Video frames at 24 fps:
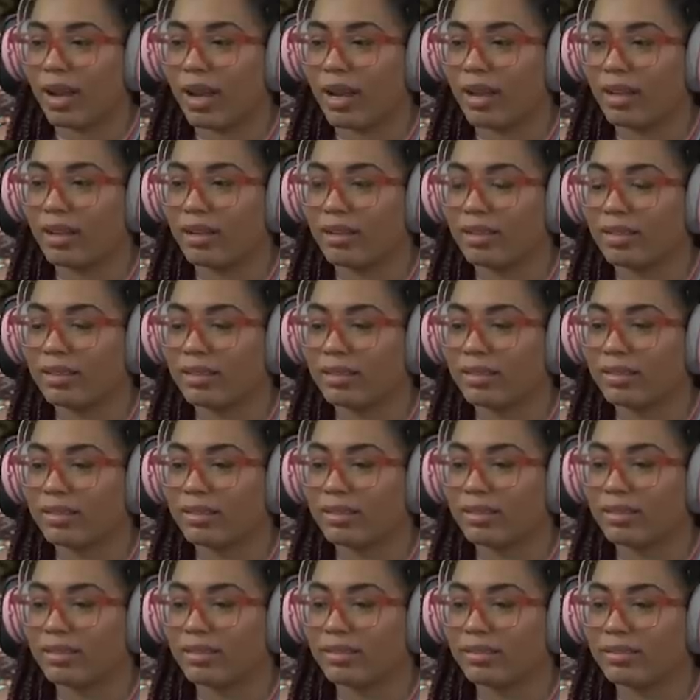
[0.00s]

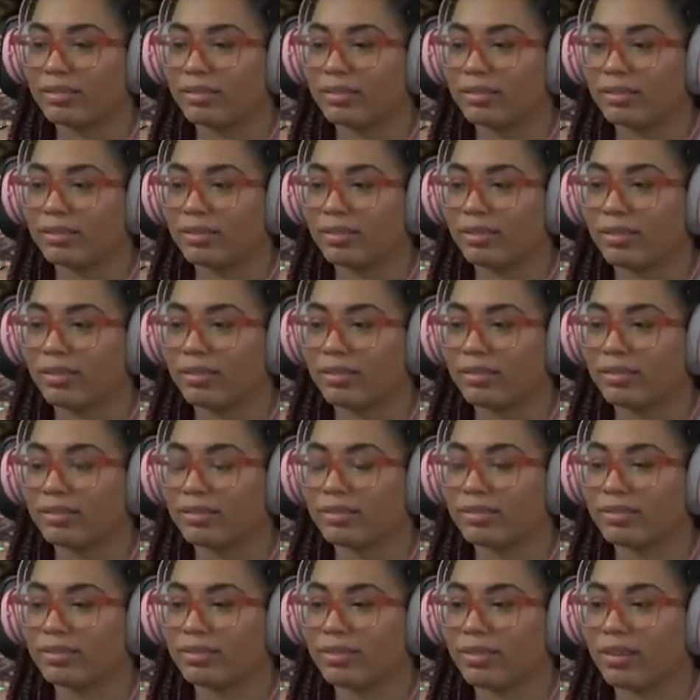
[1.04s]

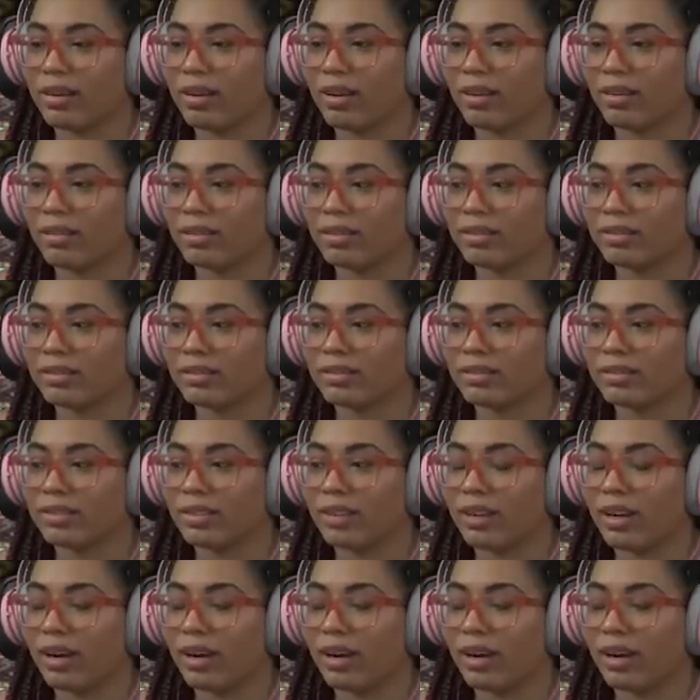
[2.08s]
No words are spoken by the person on screen.